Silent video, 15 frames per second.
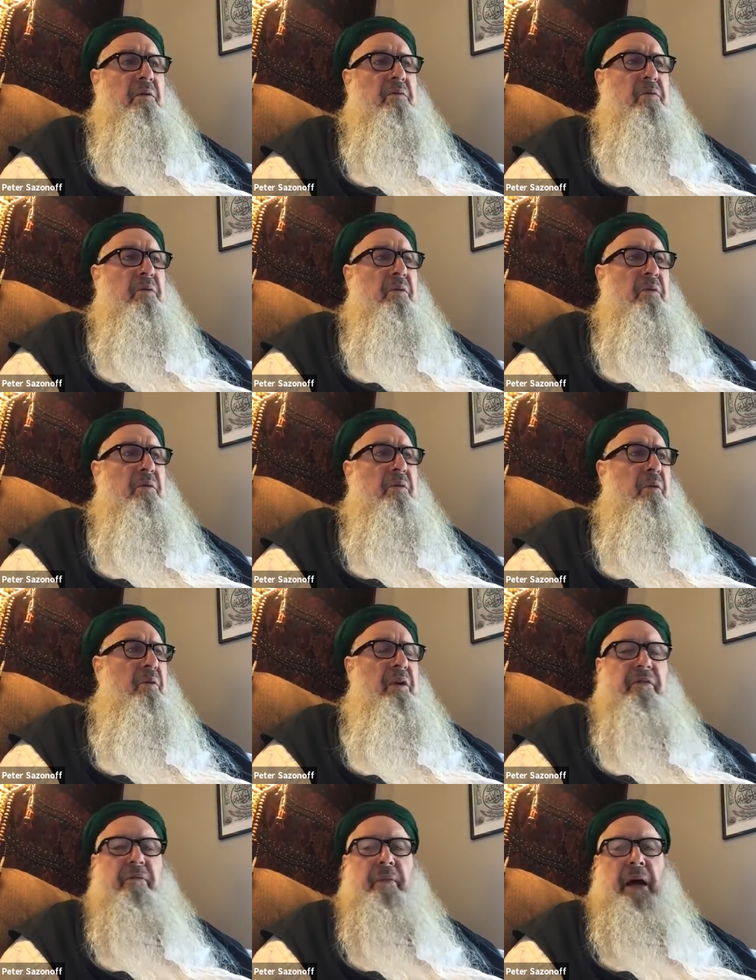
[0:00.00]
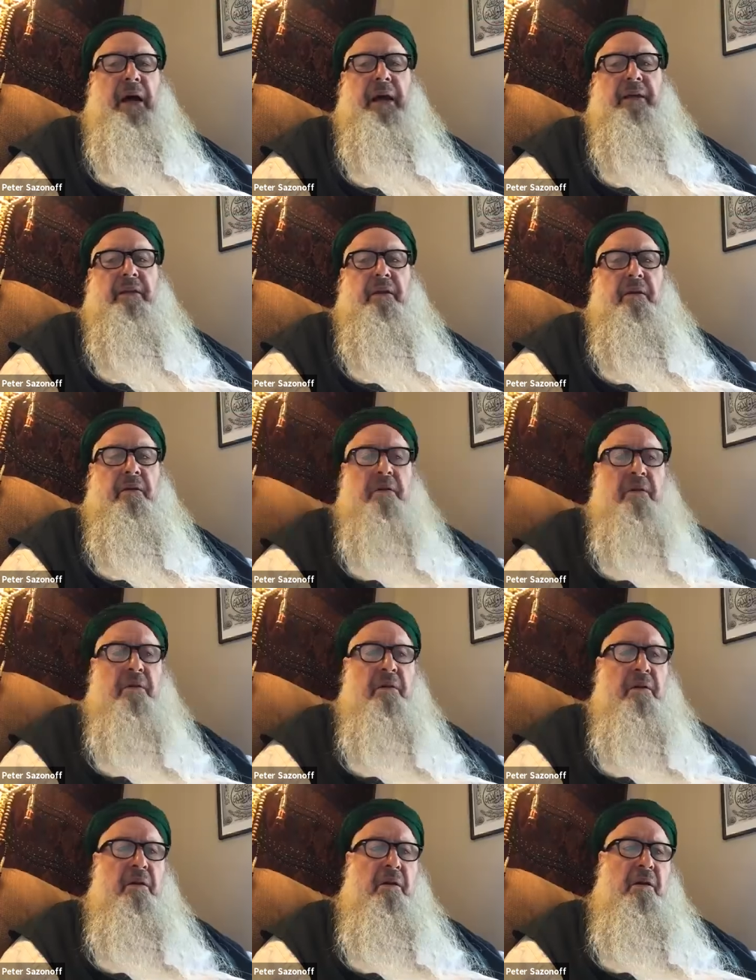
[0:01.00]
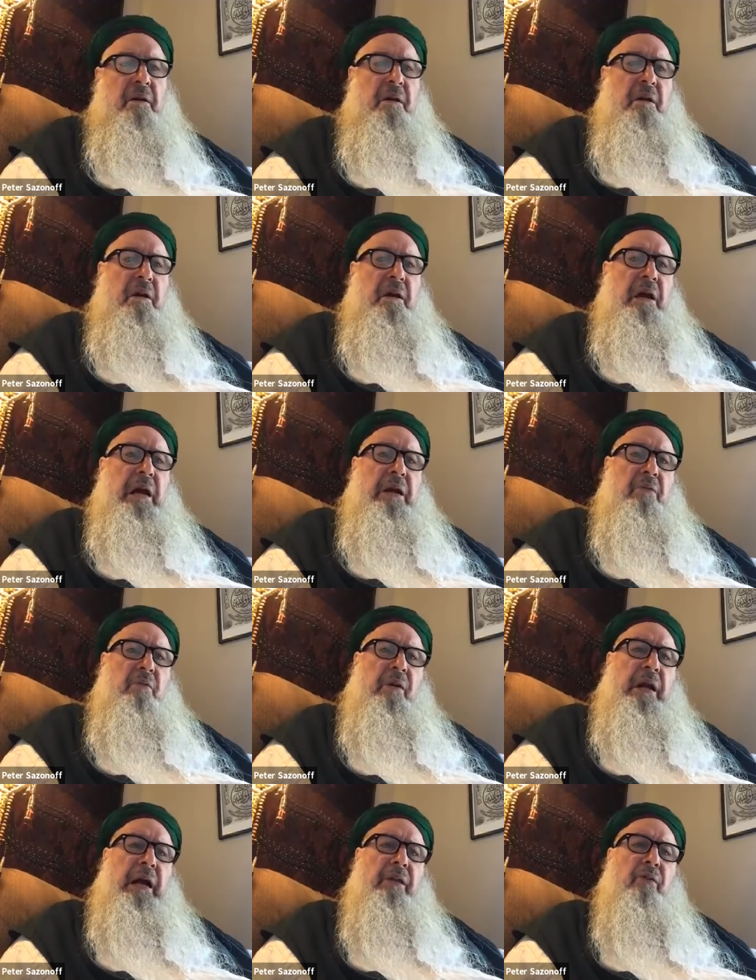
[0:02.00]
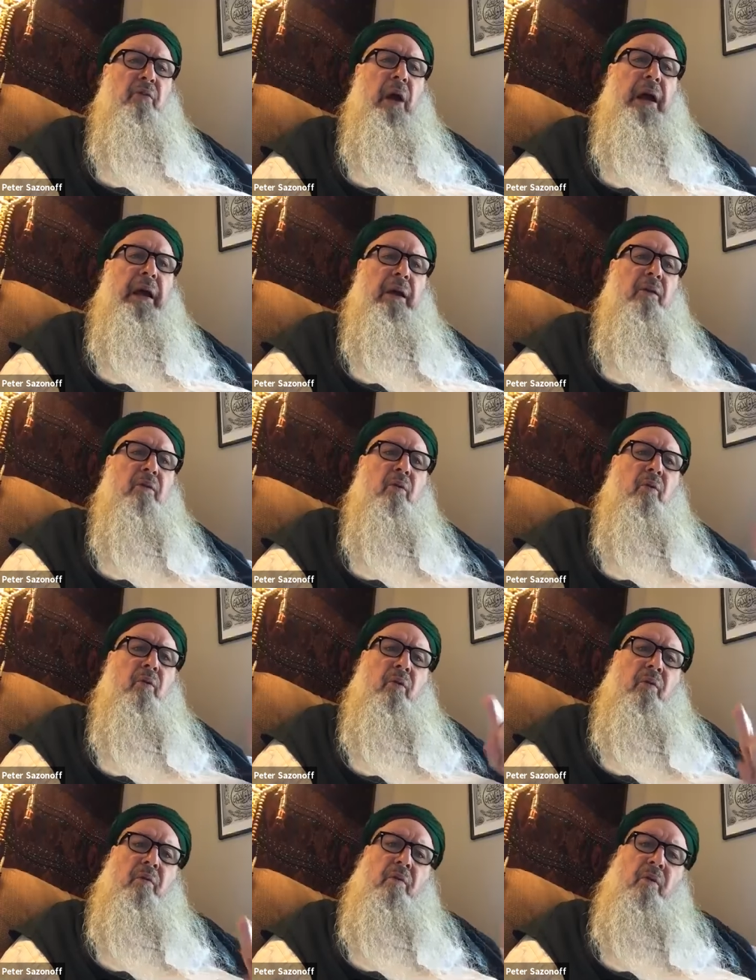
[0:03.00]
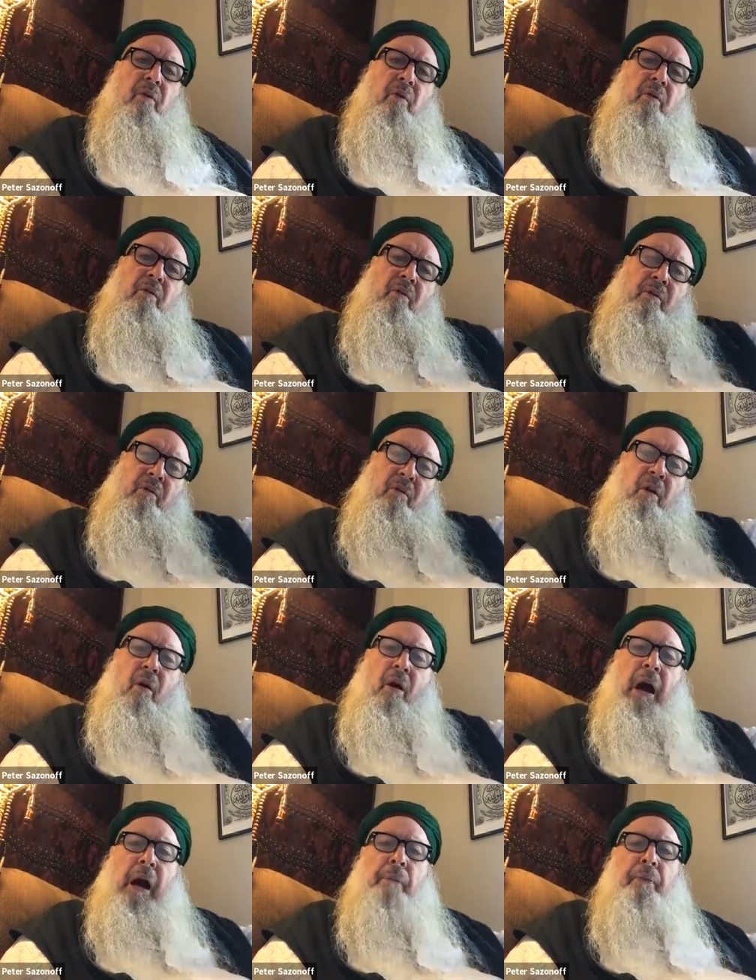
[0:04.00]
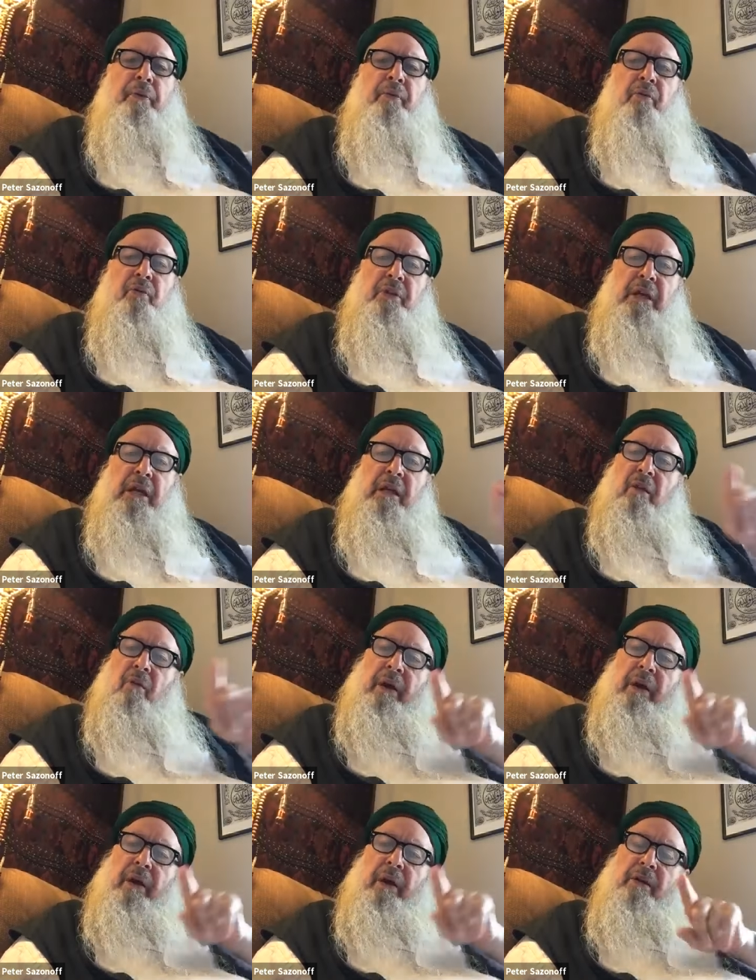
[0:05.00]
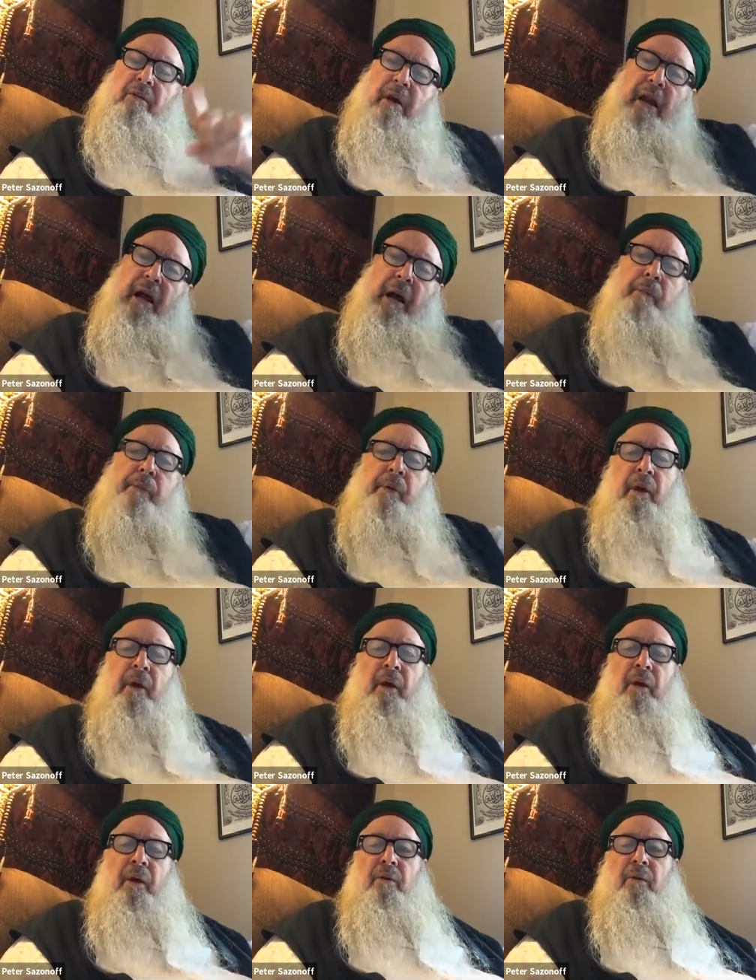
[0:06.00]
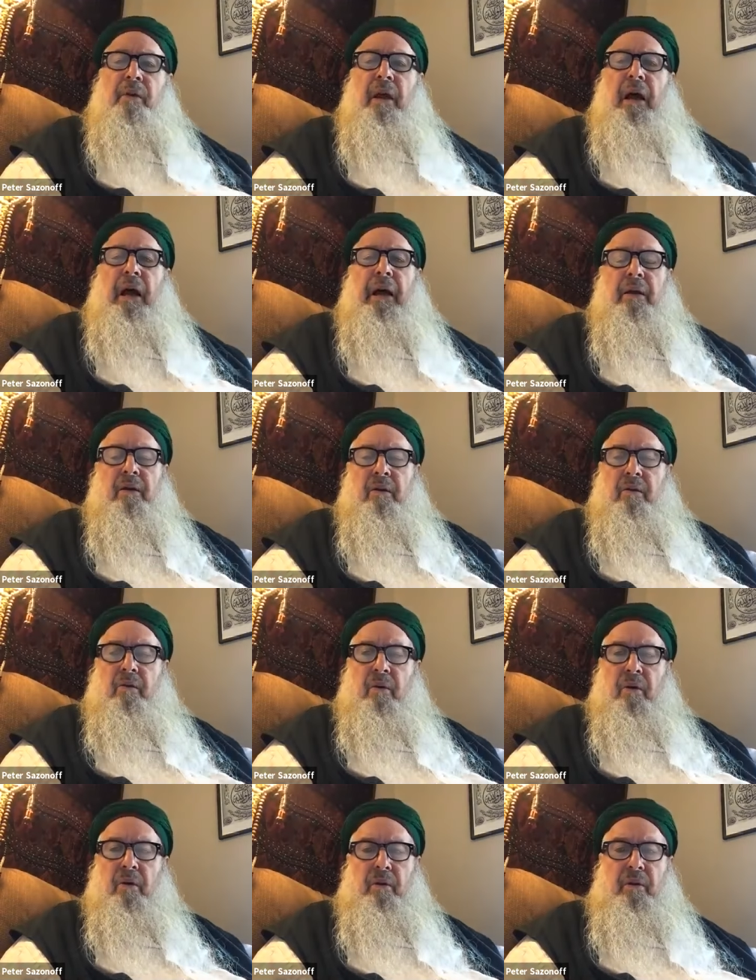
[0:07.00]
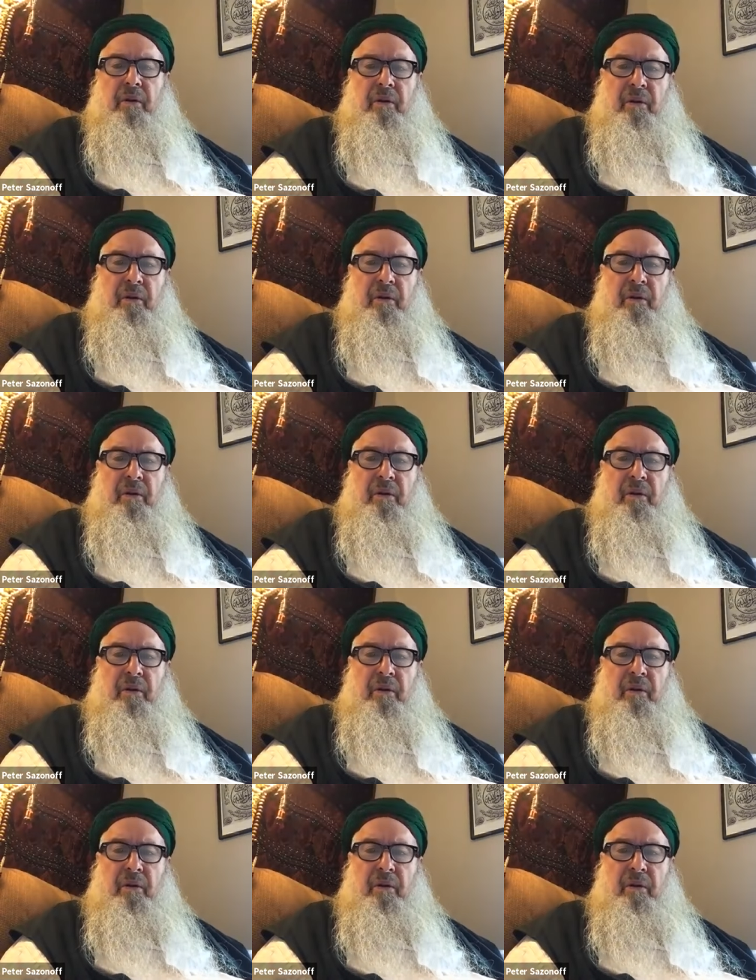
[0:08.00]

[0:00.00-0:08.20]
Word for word: to the world of mind. And we're not trying to go up, to seek the ways to get up to the higher world,